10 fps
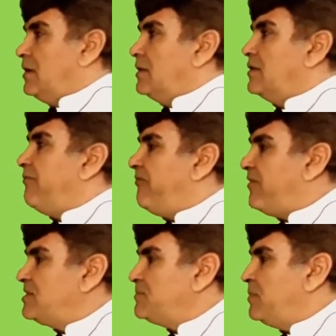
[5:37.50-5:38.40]
The
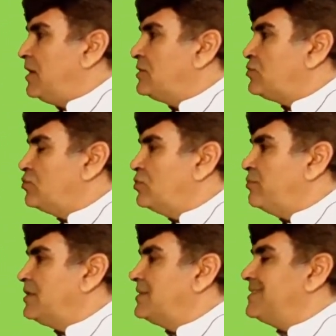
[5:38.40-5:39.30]
first ball thrown
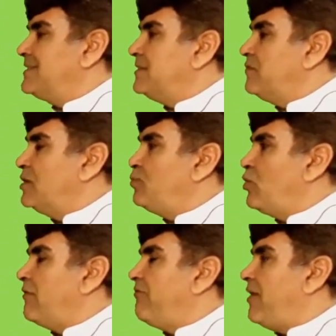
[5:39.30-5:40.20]
with
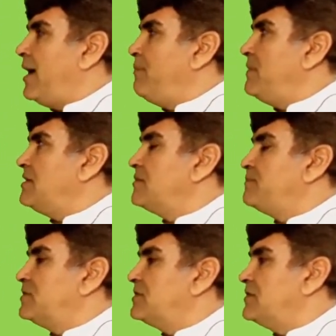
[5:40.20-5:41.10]
31.5 meters
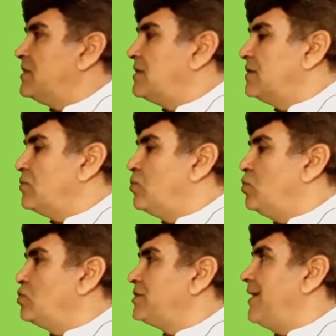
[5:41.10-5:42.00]
per second
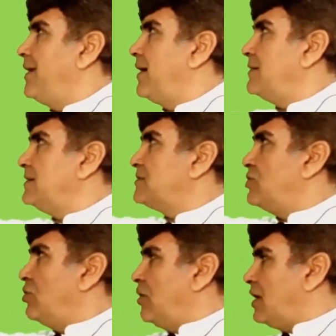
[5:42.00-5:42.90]
goes along this
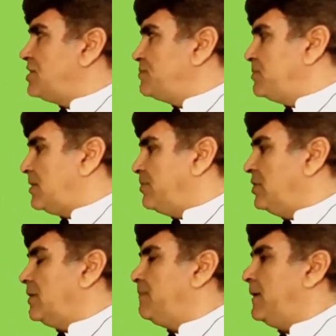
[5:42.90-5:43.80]
large
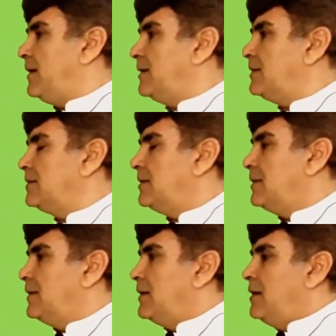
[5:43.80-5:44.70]
parabolic path,
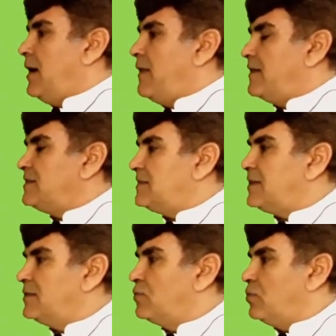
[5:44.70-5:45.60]
and the
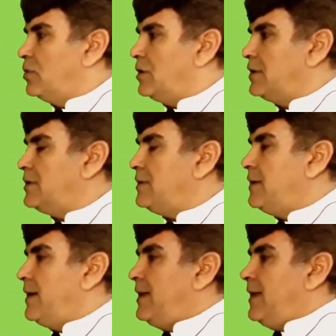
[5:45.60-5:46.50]
second one
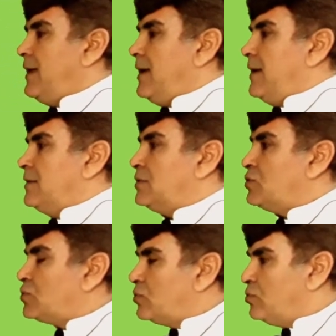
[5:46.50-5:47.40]

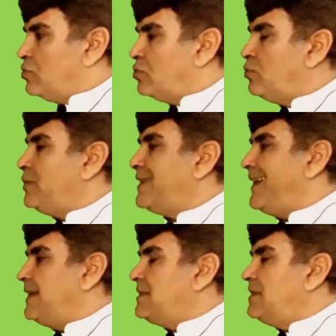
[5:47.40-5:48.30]
thrown with
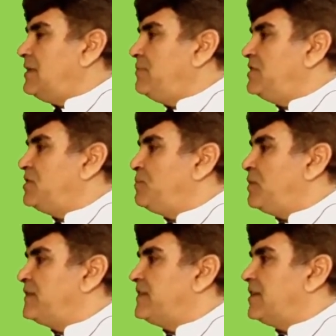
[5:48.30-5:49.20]
18 meters
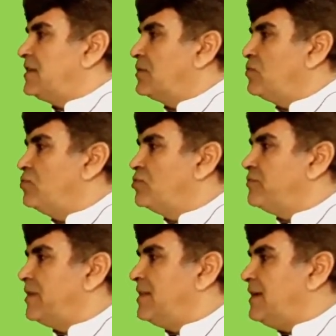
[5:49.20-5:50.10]
per second goes
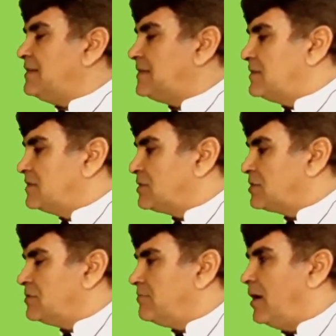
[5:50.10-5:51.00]
with this
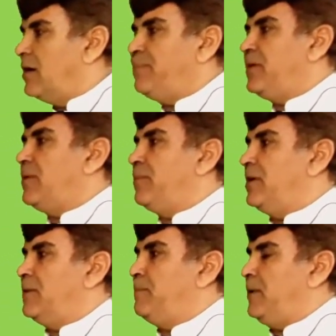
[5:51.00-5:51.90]
small
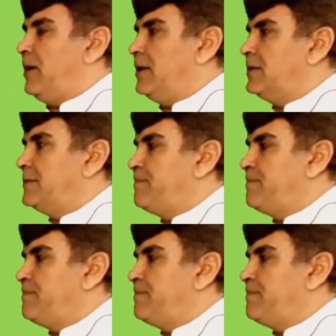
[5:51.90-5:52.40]
parabolic path.